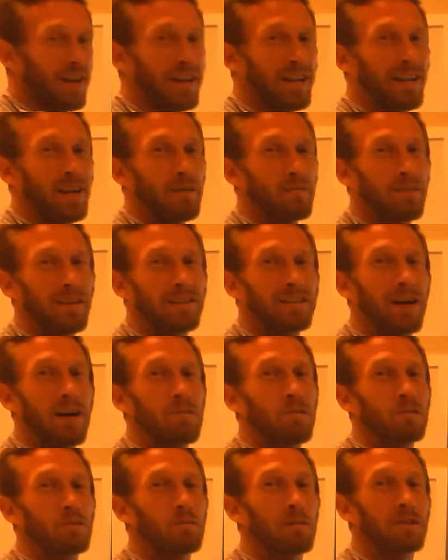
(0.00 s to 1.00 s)
shaking big
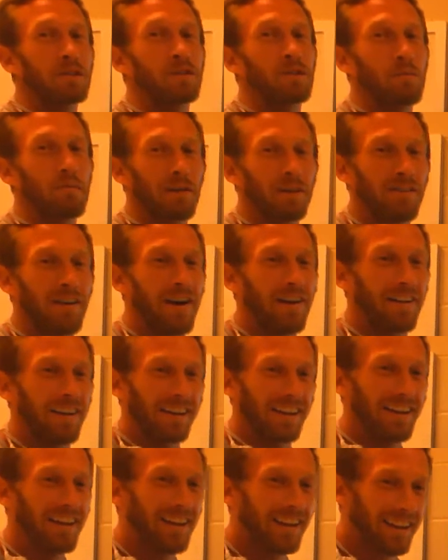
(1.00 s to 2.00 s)
time. It was my stomach
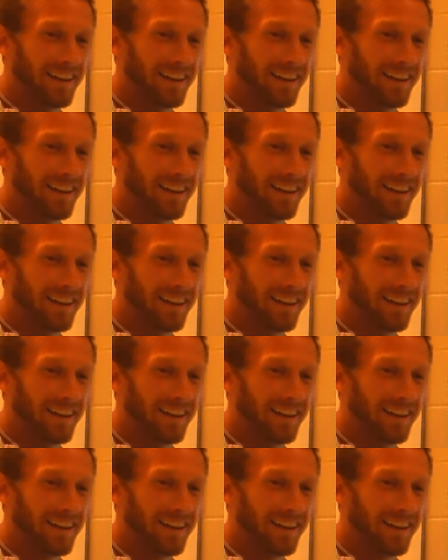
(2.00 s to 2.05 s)
growling.